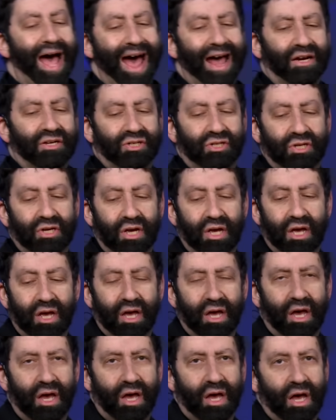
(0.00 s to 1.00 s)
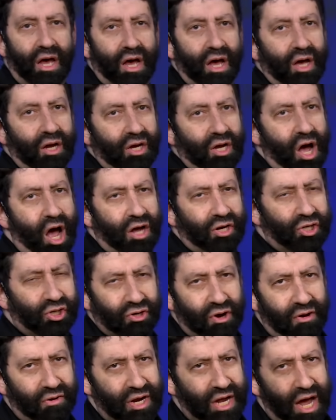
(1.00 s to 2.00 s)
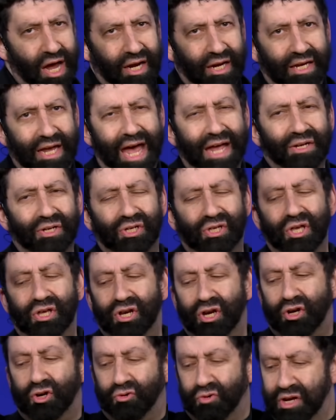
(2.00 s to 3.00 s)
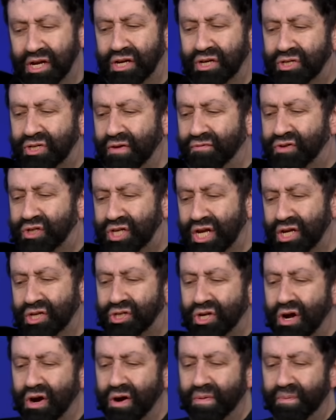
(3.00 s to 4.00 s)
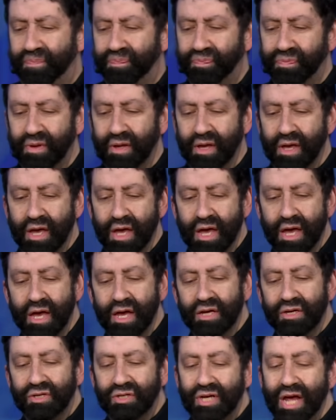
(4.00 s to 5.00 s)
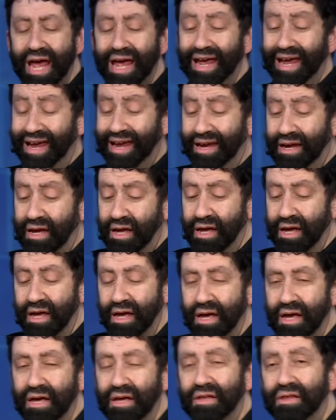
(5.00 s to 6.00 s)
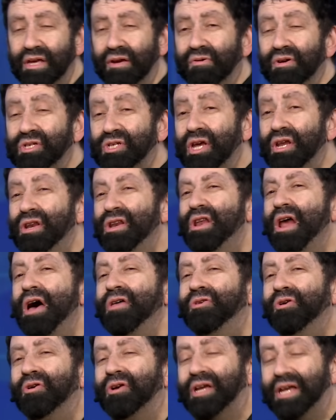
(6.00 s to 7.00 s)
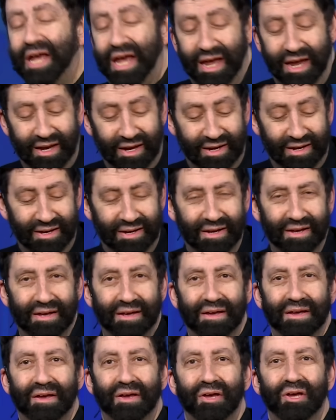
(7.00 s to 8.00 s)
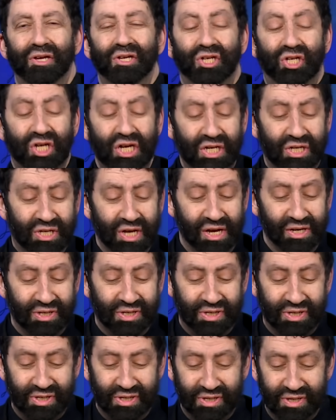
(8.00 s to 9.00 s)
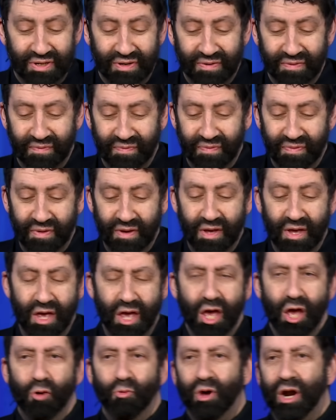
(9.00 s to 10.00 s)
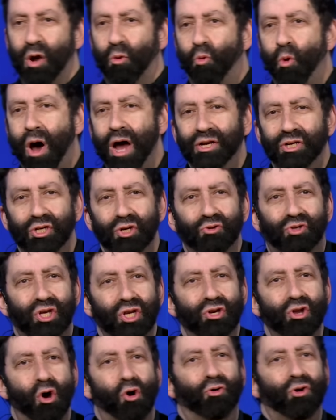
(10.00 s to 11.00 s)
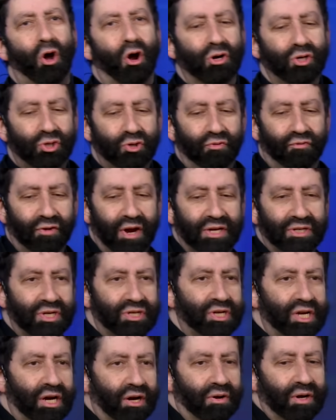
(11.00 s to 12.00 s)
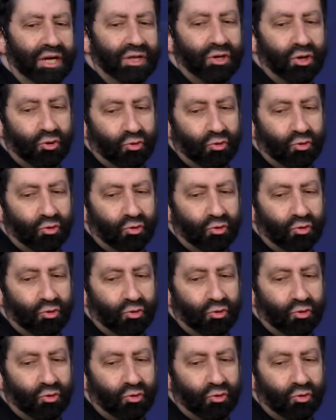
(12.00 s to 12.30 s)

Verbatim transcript: act contrary against the decrees of Caesar, saying, There is another king, Jesus. What I want you to note are two phrases here. In the